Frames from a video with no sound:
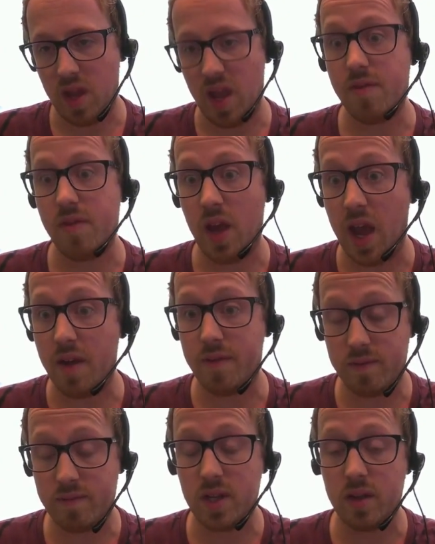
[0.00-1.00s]
if you have
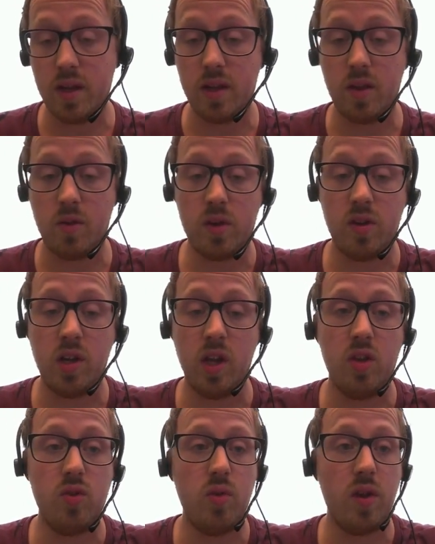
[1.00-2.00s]
that data, what you
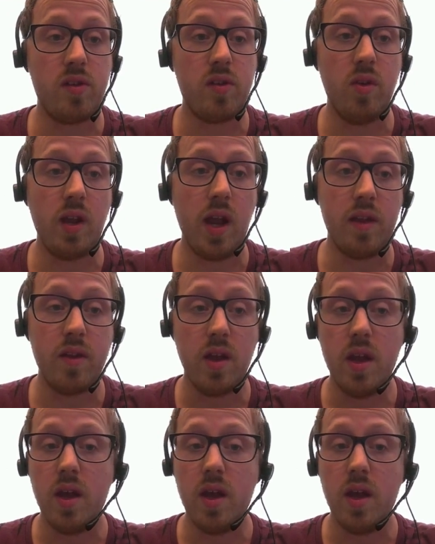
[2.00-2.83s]
can do is look at